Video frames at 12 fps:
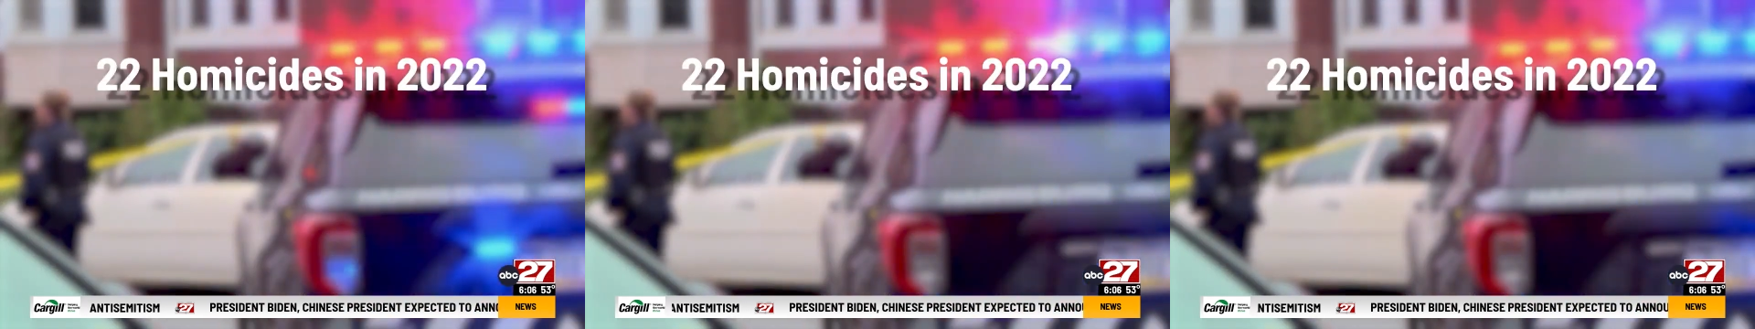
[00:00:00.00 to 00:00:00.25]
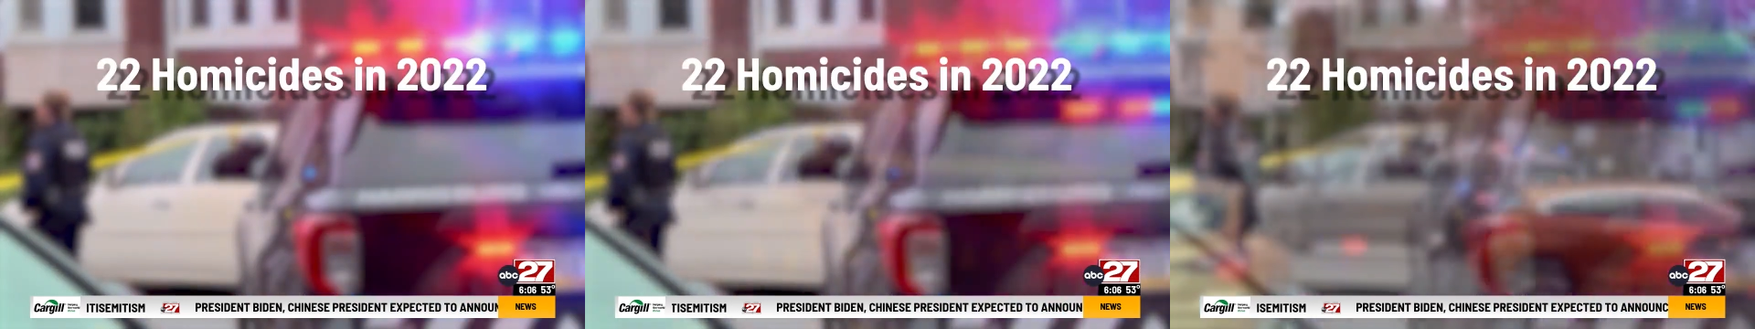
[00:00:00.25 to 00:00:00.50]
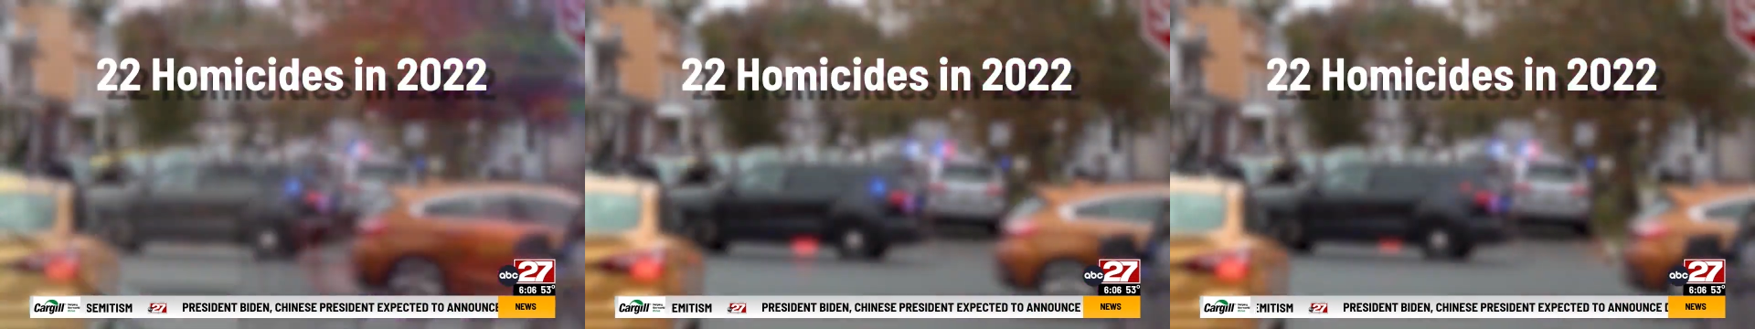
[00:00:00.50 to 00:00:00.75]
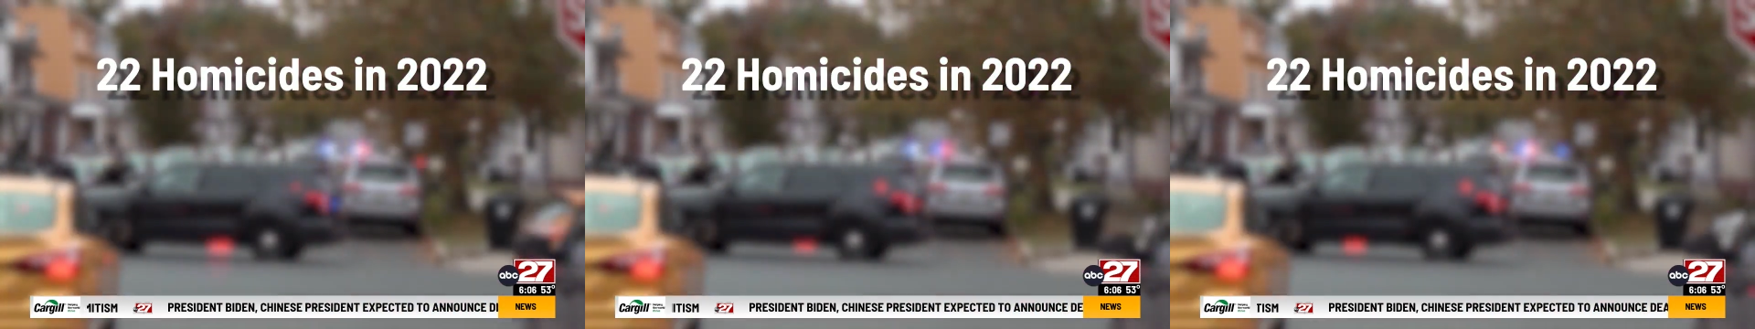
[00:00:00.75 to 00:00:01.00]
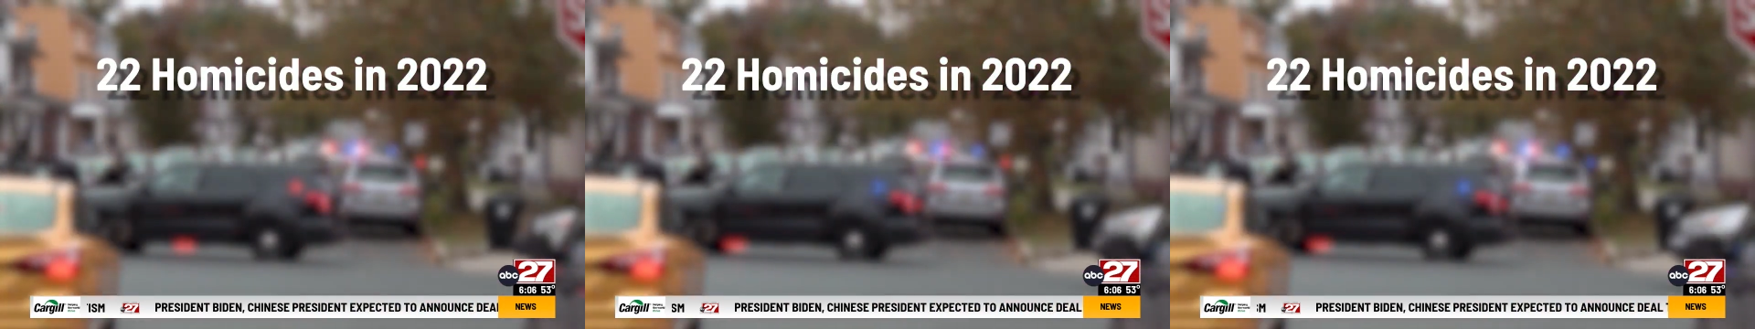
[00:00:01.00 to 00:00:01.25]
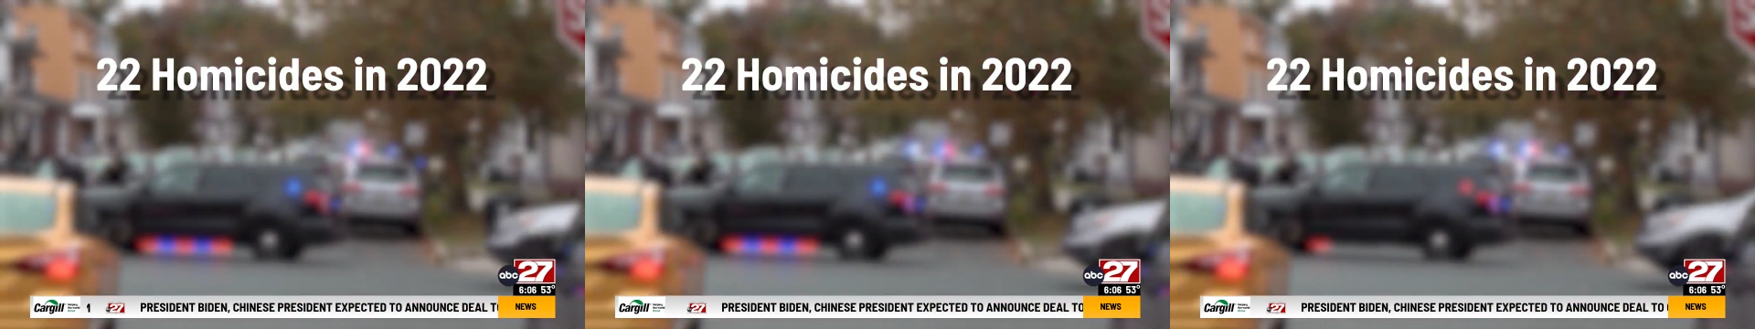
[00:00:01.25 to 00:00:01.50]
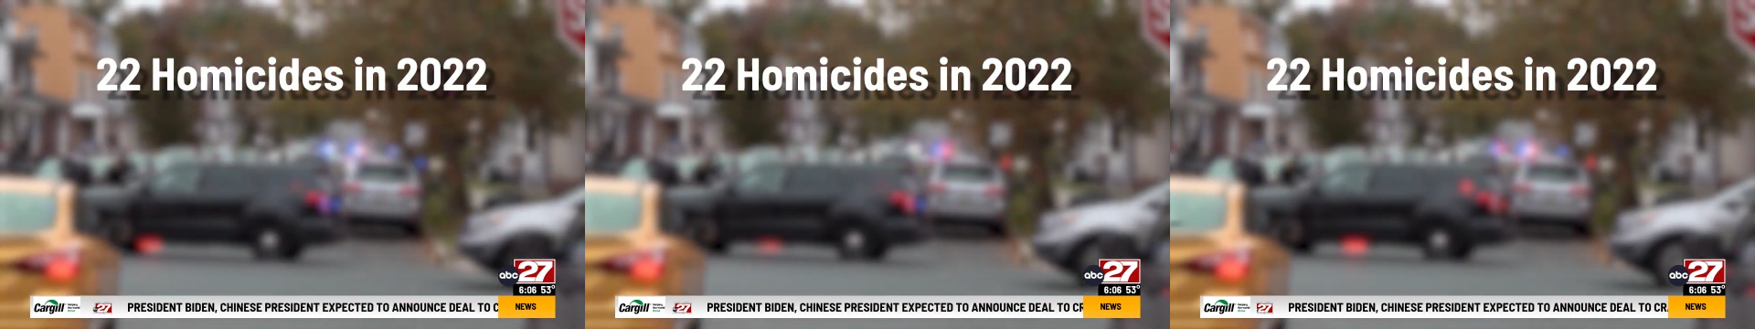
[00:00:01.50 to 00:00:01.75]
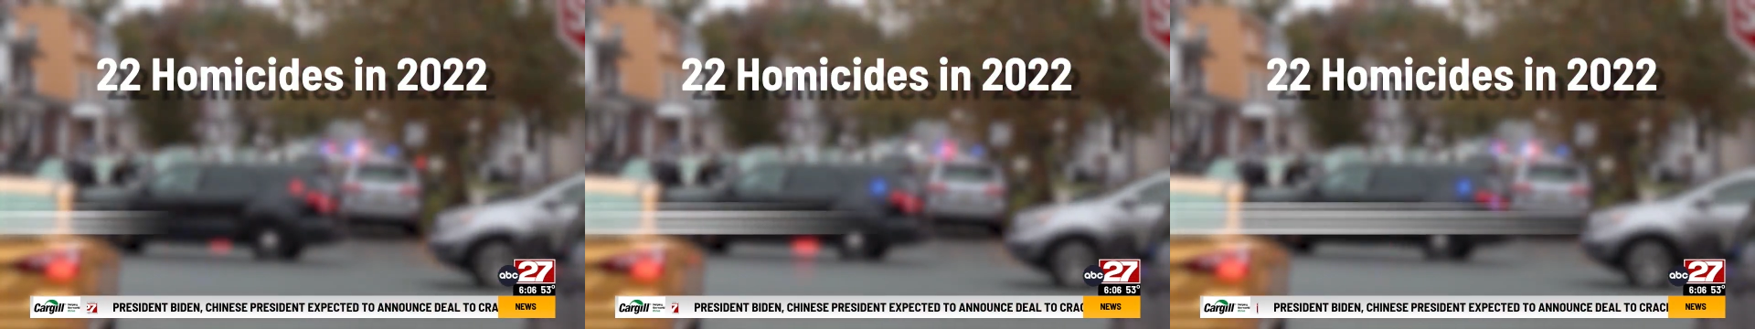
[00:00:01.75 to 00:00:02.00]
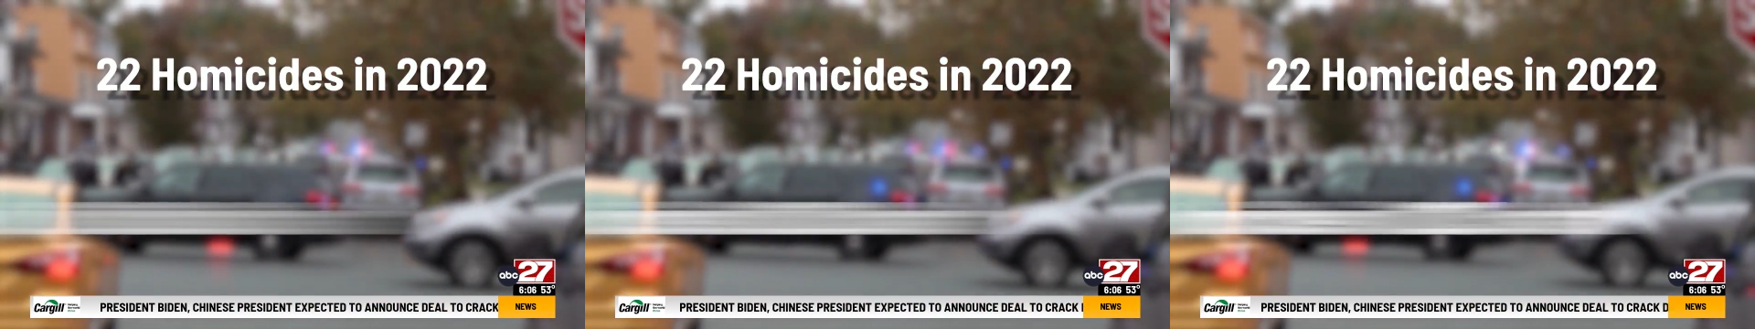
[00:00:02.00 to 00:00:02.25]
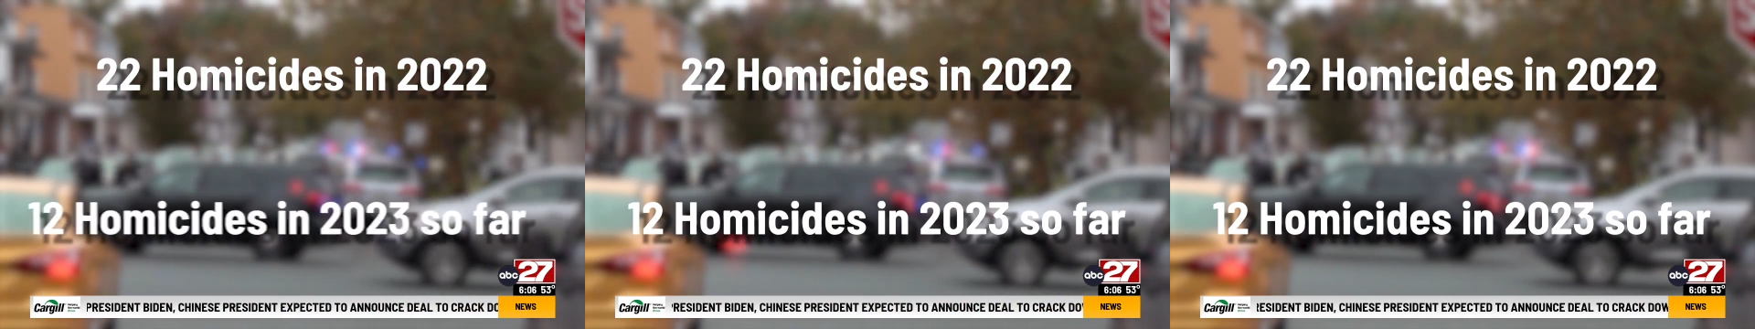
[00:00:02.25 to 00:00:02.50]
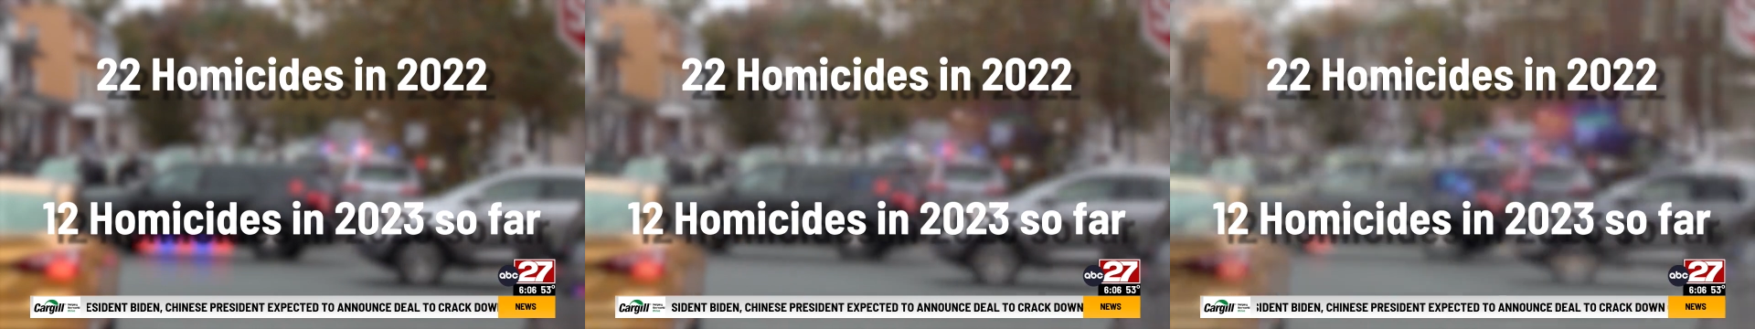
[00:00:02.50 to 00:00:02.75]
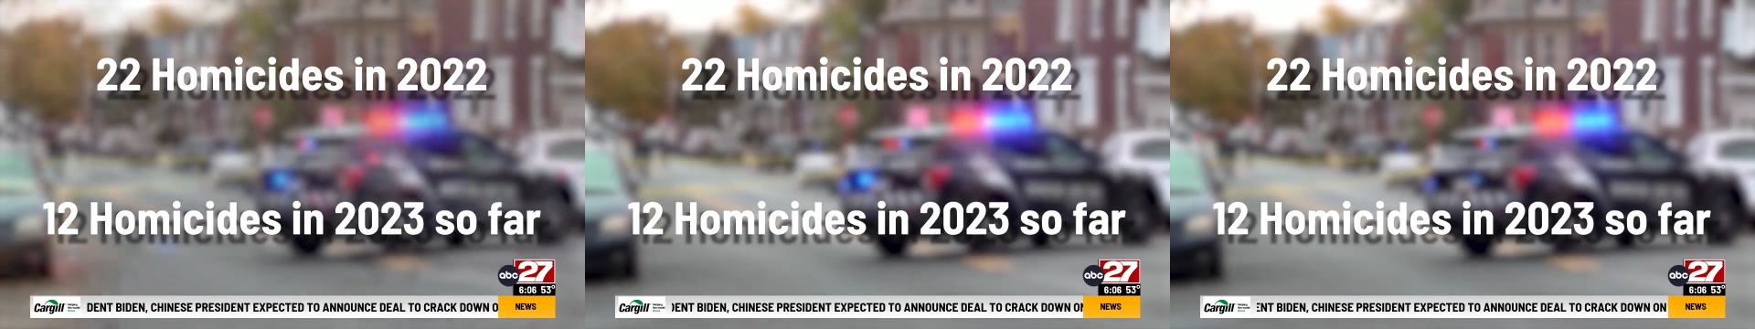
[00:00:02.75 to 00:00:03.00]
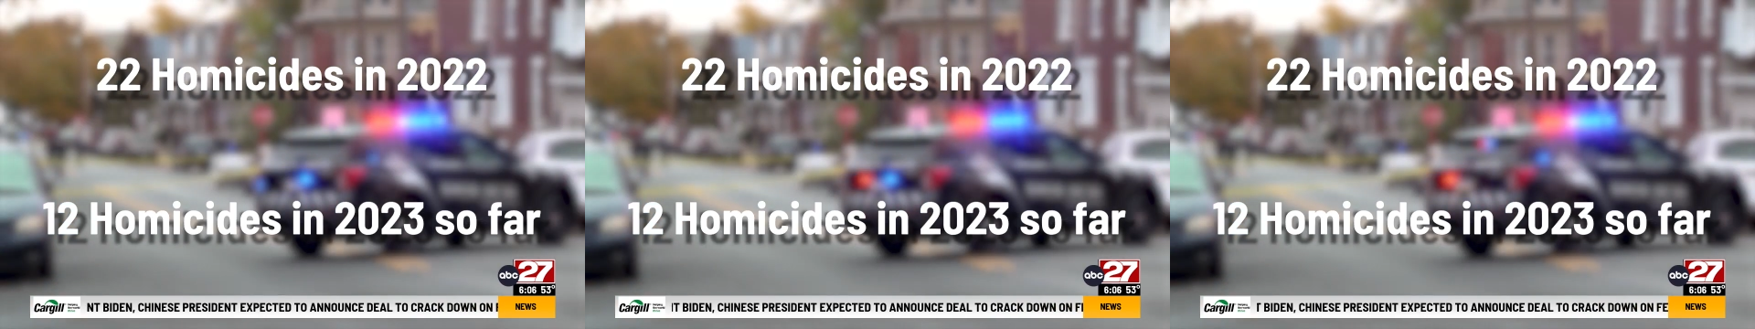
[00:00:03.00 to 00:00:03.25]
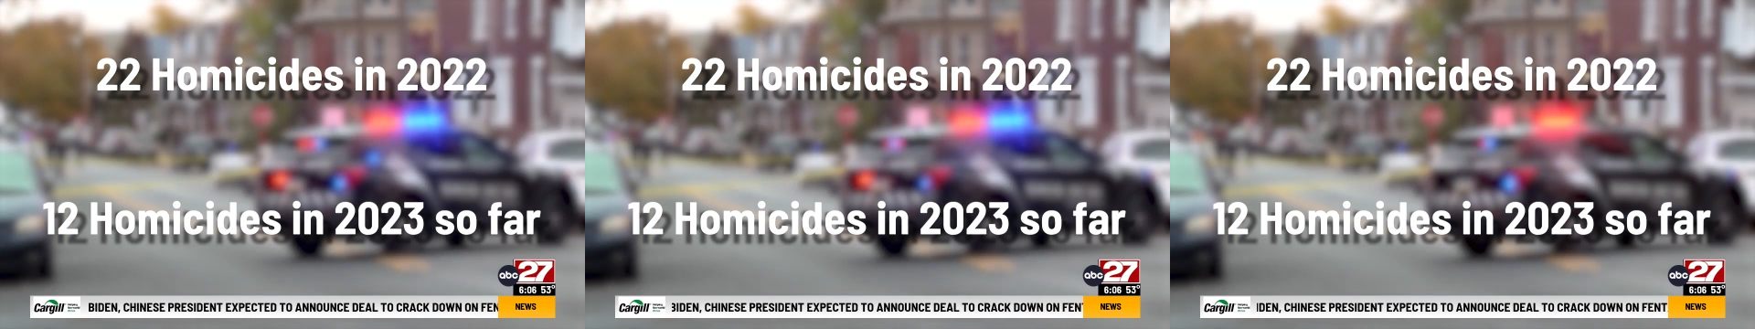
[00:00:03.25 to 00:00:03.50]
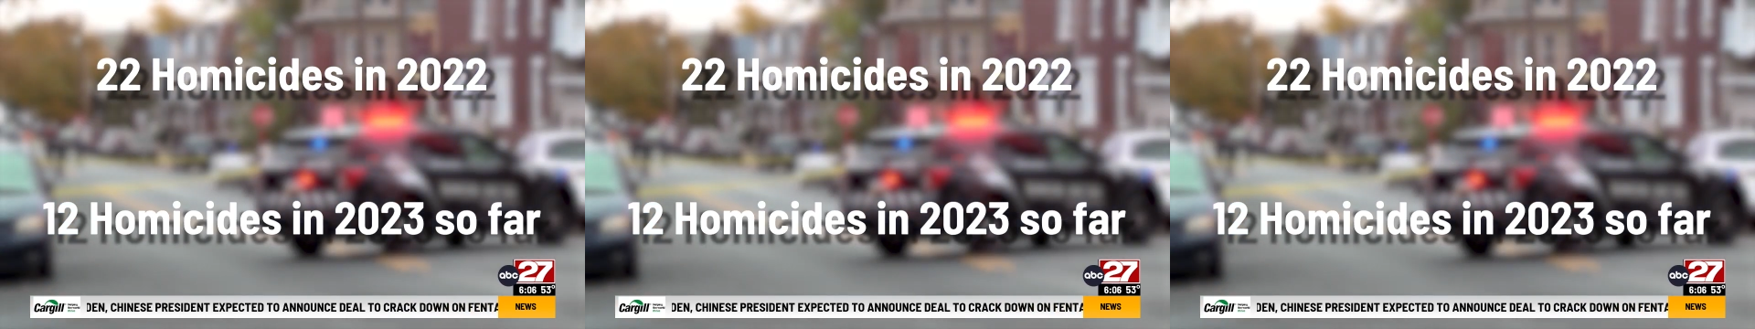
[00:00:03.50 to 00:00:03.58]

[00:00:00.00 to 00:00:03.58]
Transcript: Nobody's mouth can be seen.